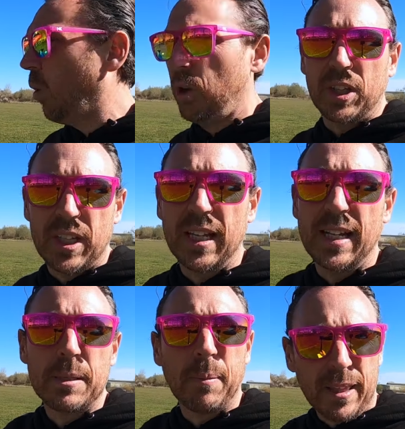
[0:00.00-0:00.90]
what the
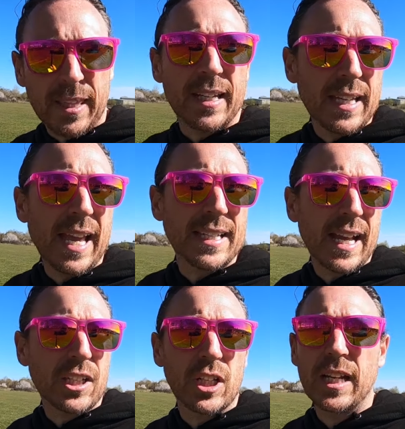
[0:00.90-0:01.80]
deal is, but I think it is
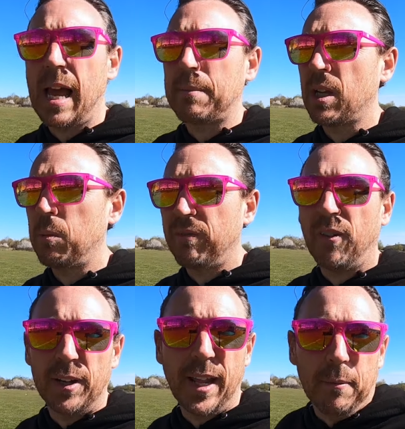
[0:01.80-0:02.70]
actually lap. So we'll
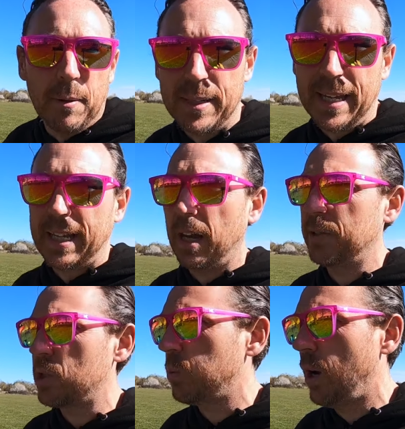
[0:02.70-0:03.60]
find out when we get
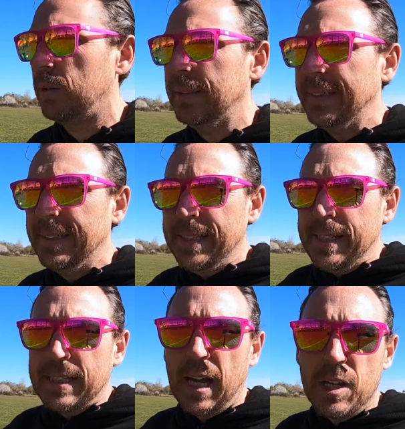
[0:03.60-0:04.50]
going as well.
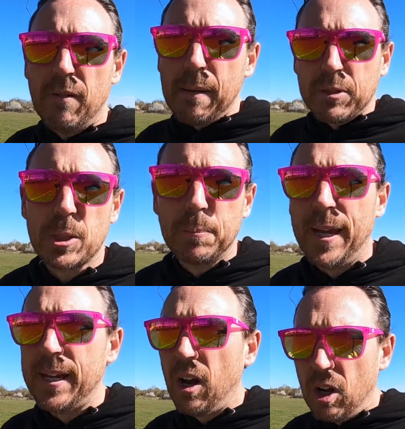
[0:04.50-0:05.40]
So you're up to
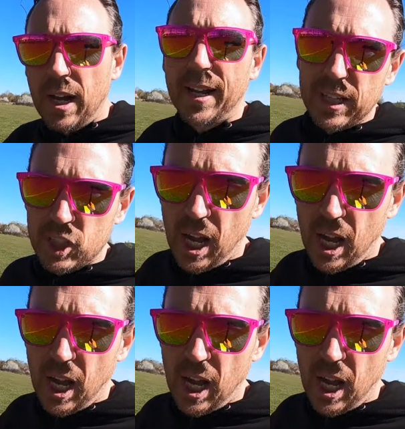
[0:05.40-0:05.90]
speed. I've got to go and get